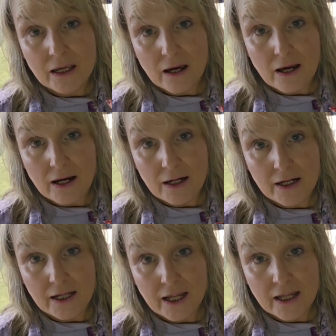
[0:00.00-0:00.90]

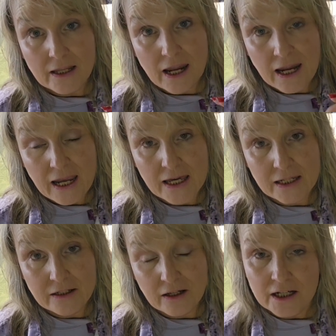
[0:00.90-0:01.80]

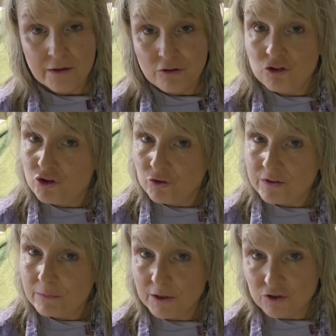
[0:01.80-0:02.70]
and do
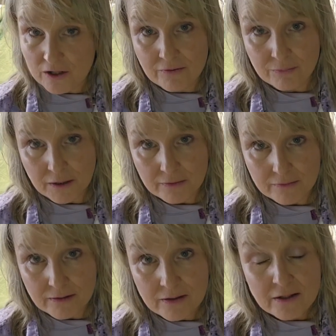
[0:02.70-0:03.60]
some
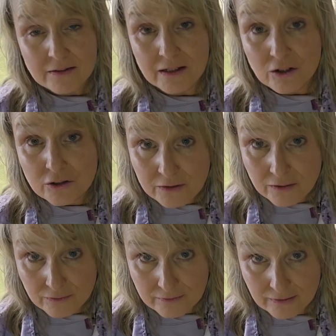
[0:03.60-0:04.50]
adjustments. The good
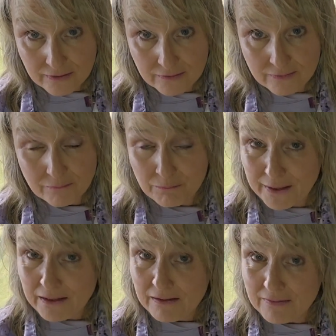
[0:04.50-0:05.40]
news is
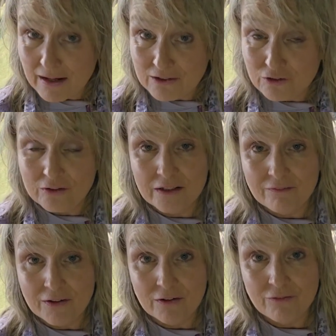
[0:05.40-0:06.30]
Minky is actually a very